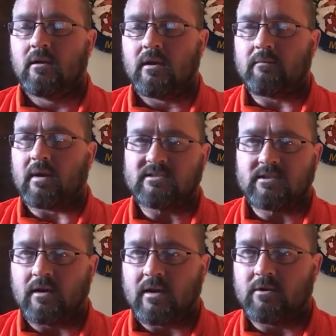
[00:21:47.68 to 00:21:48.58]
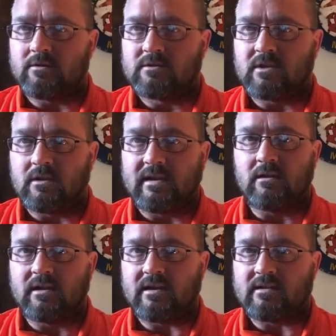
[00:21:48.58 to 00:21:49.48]
Am I still able to
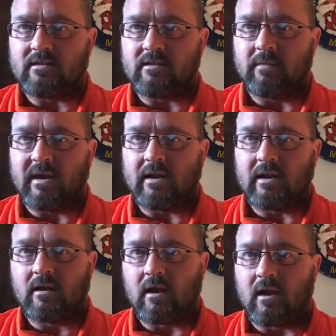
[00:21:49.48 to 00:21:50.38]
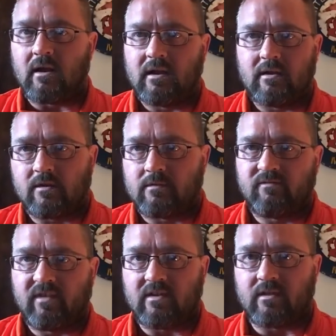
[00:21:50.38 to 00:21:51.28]
legally attend the meeting either
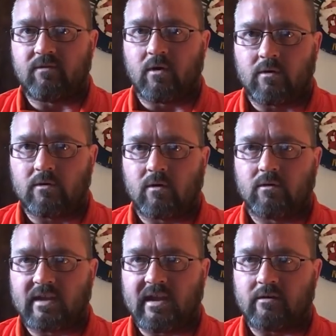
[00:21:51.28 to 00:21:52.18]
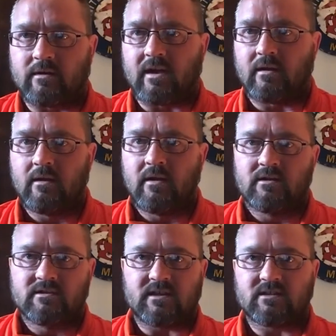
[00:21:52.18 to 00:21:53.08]
via the phone or the internet
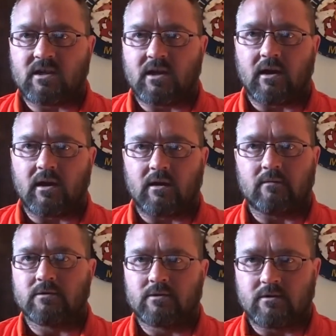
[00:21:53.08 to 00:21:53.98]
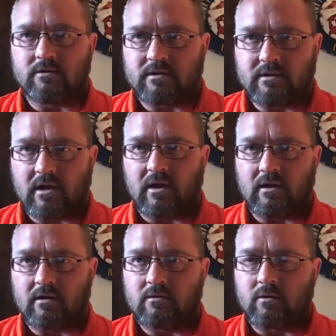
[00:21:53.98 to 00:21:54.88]
since we're doing
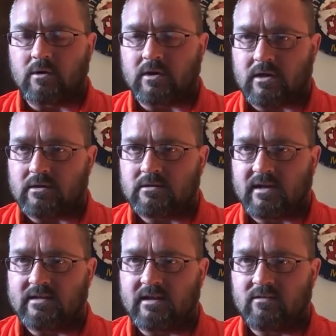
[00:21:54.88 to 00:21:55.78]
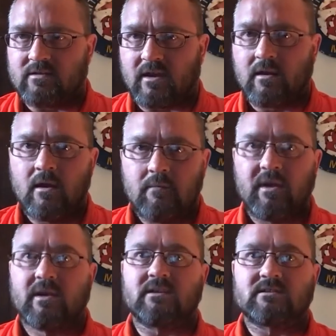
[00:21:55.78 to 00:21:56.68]
the Corona 19 thing?
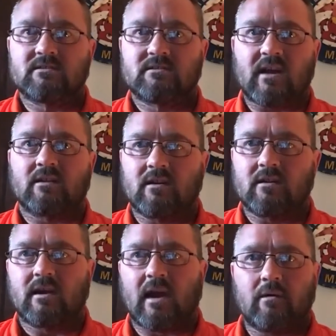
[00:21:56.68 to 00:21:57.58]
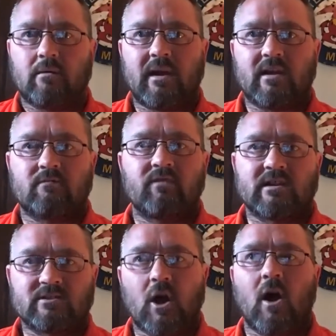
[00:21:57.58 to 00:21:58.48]
Because technically I would be at
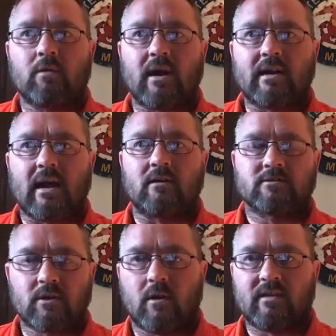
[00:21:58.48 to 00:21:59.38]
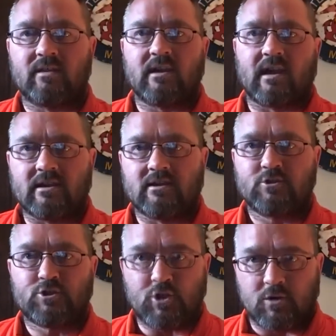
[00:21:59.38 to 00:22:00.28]
Village Hall right now, so I think I
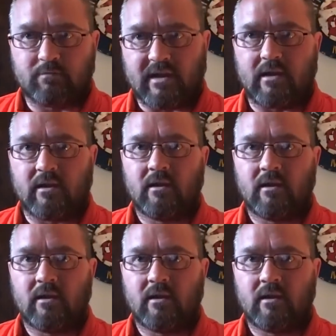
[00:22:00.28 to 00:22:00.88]
should be